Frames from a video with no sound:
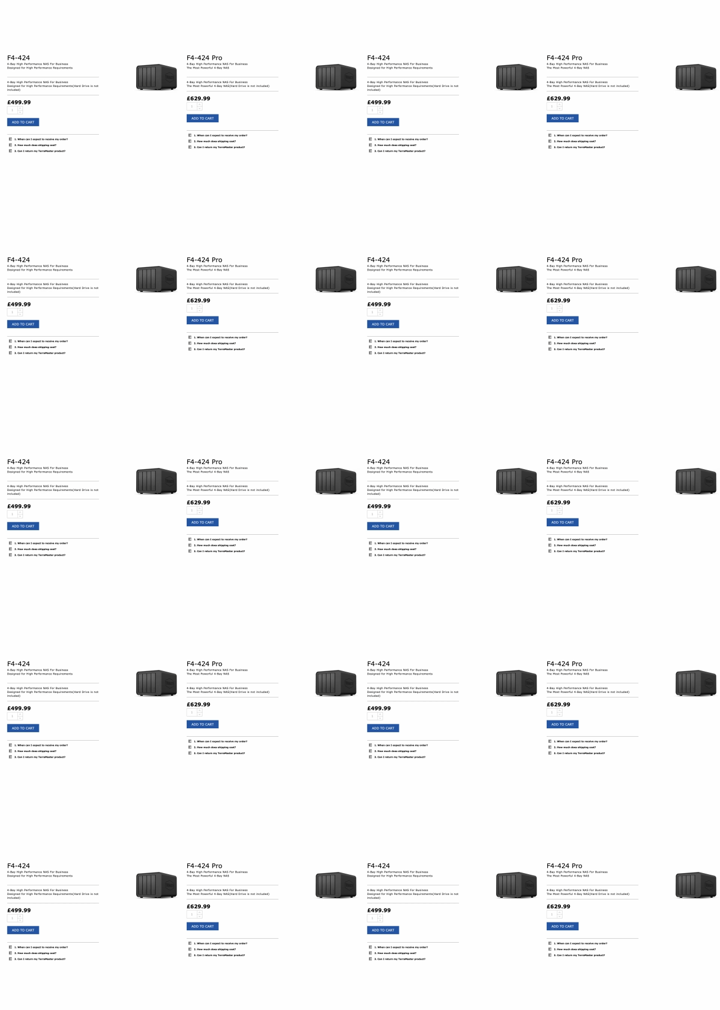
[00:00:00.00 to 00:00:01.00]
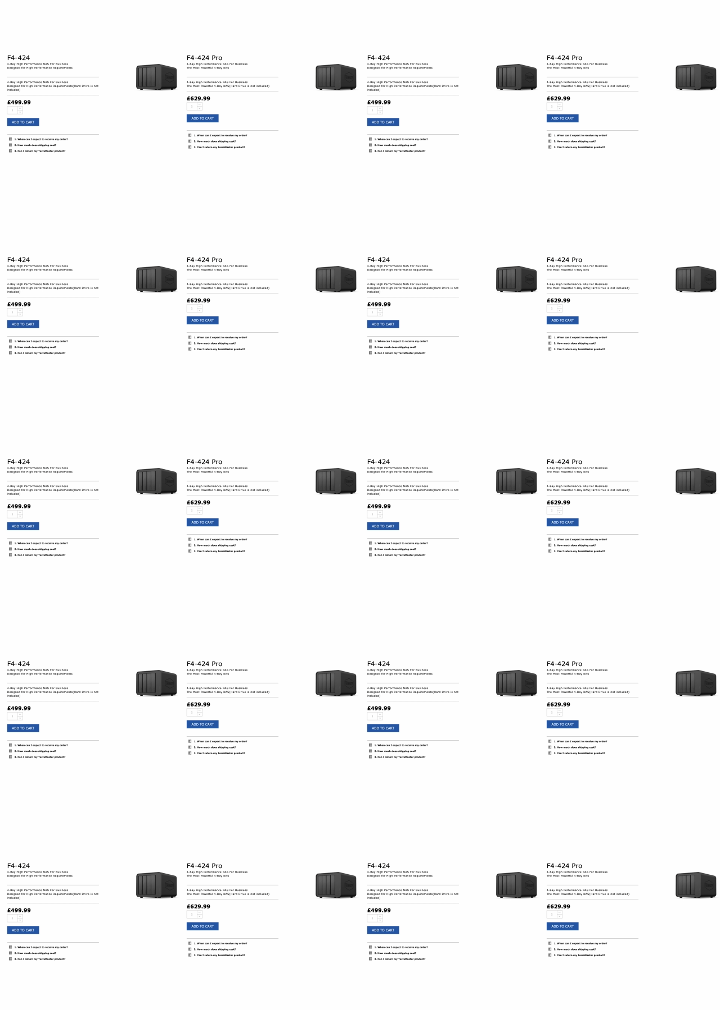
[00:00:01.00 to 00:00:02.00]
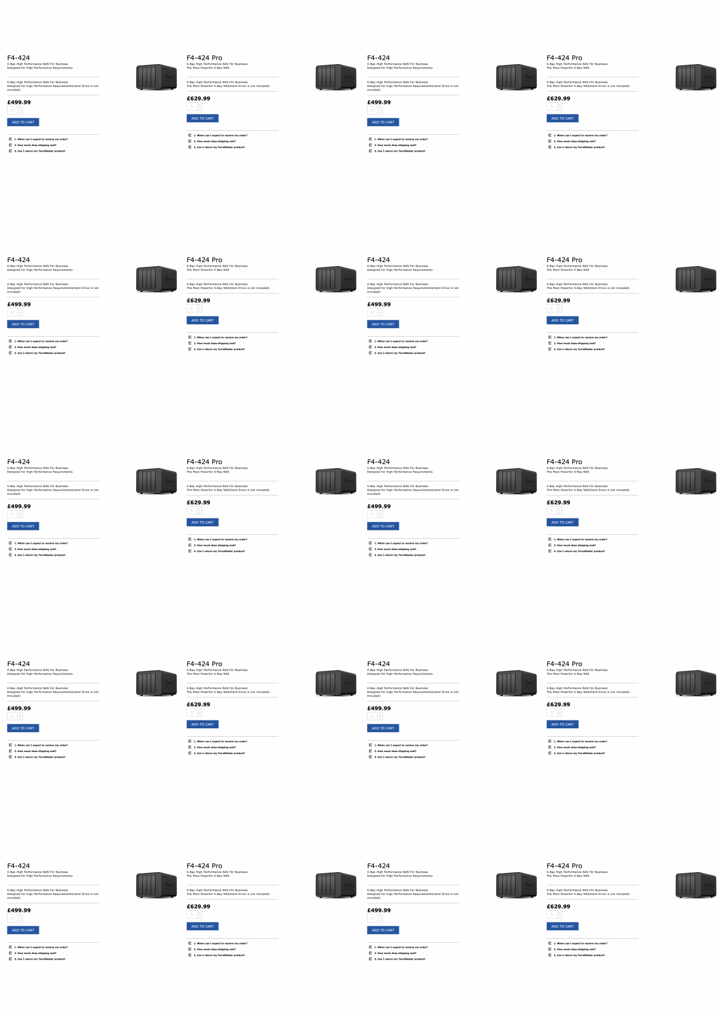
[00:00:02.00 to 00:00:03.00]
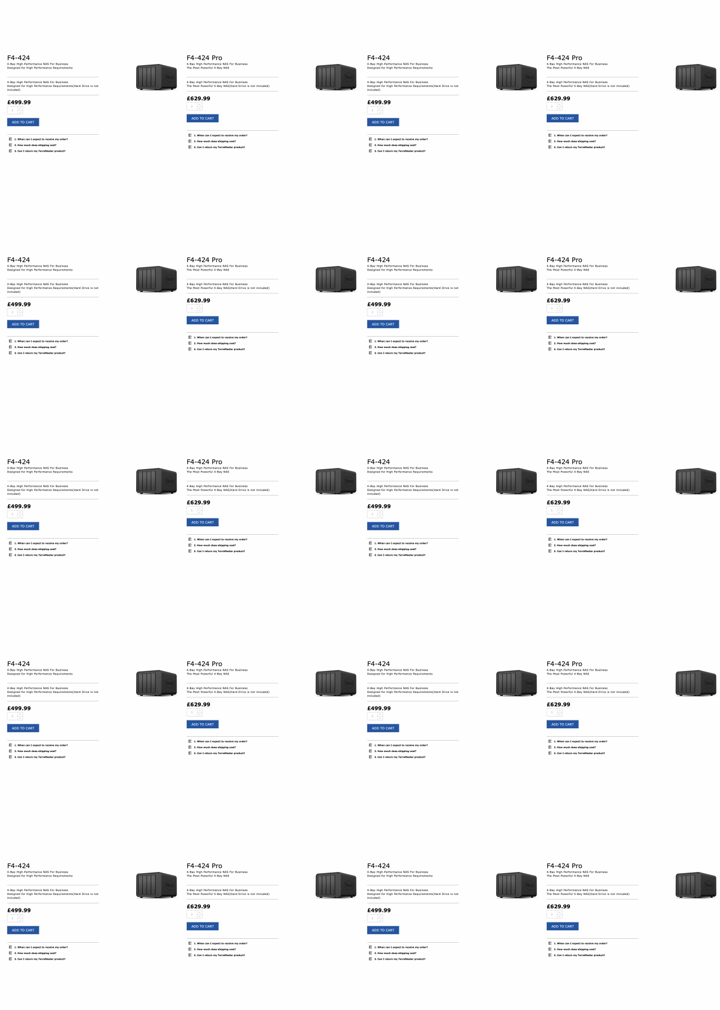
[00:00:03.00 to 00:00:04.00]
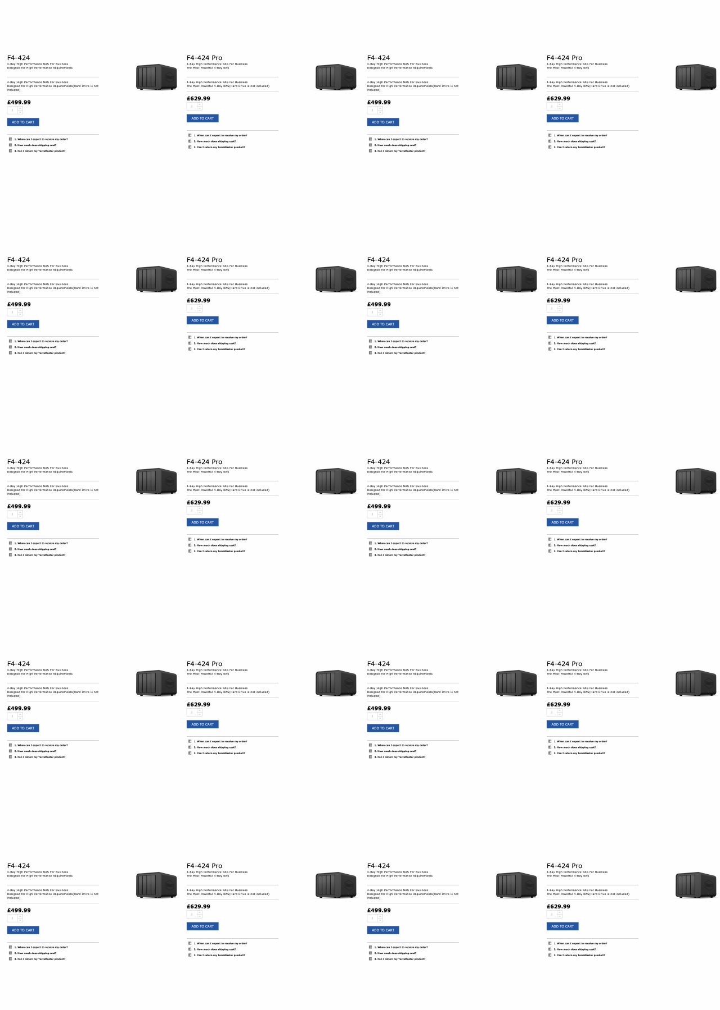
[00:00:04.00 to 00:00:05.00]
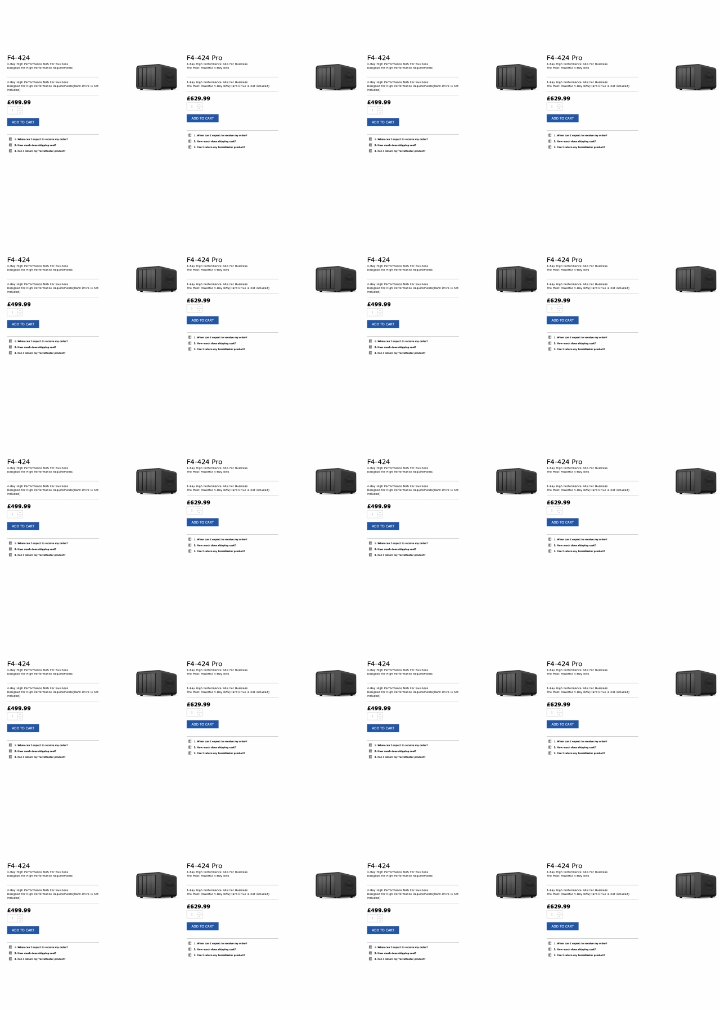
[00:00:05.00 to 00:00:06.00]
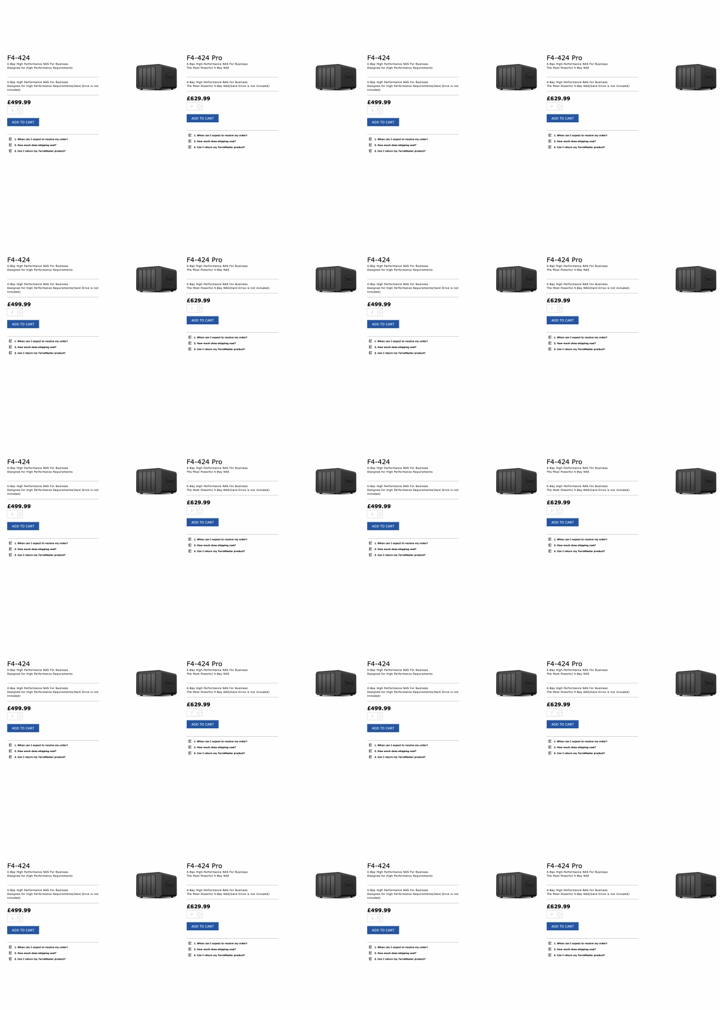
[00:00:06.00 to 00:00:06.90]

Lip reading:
No face is visible, so there are no lips to read.